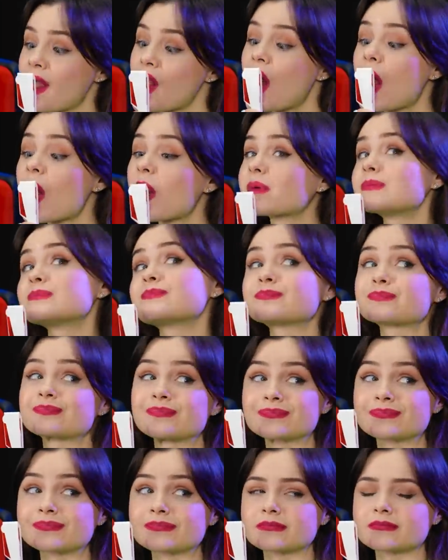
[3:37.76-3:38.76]
It's so
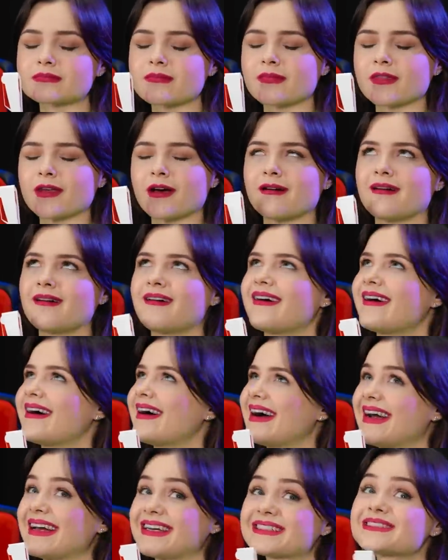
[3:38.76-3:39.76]
yummy!
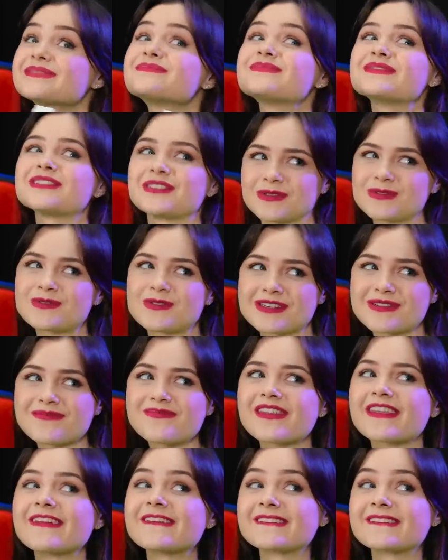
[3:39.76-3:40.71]
I can explain!